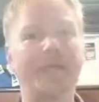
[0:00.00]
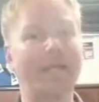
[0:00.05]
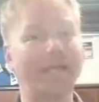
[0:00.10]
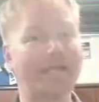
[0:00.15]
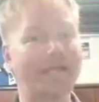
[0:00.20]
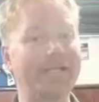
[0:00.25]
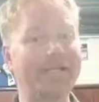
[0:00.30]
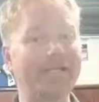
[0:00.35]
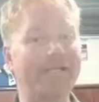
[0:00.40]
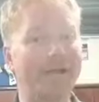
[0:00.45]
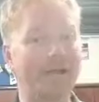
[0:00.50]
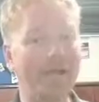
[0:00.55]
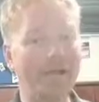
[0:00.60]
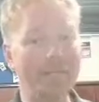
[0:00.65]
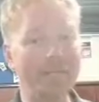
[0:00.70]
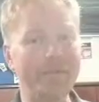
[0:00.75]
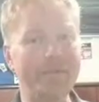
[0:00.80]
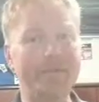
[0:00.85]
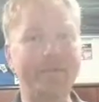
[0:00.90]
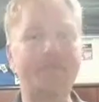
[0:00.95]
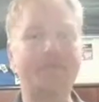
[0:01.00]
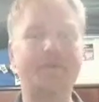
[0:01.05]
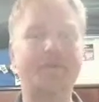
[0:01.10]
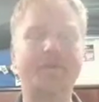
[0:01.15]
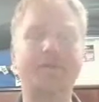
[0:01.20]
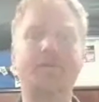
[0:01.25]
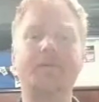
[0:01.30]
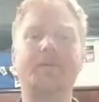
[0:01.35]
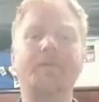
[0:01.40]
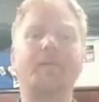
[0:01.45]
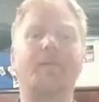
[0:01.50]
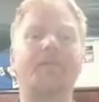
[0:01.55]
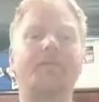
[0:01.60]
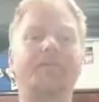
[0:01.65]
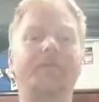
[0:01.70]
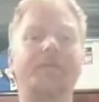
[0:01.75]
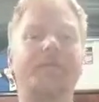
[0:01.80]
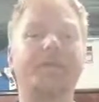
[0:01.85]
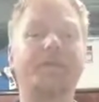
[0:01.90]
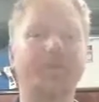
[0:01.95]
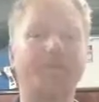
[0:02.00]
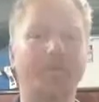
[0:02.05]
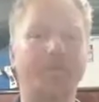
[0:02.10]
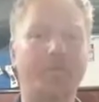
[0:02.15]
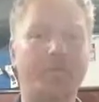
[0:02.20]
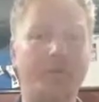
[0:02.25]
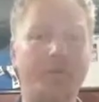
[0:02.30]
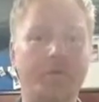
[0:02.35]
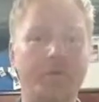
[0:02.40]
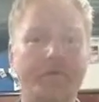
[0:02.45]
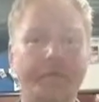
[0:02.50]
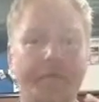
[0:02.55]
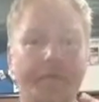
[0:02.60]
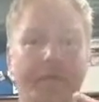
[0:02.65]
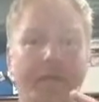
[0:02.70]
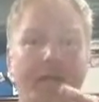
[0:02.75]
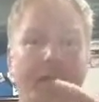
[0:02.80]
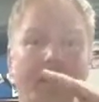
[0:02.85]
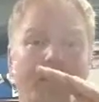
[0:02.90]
Each time in each circle, hopefully you're improving